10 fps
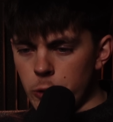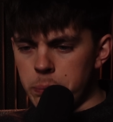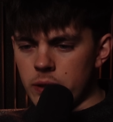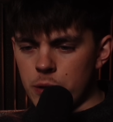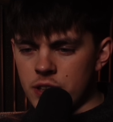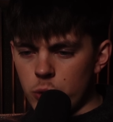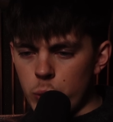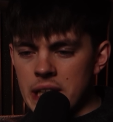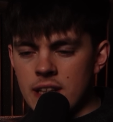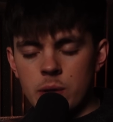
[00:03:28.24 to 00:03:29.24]
Uploaded a
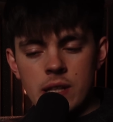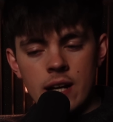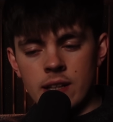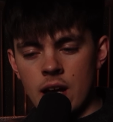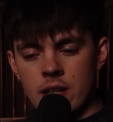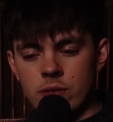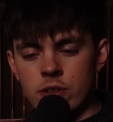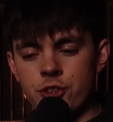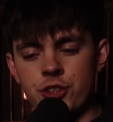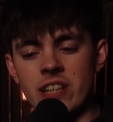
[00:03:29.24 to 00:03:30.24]
week ago, yeah,
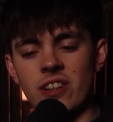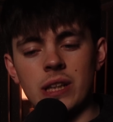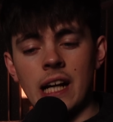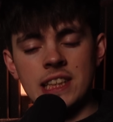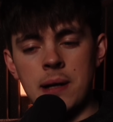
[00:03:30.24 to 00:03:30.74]
and 0 likes.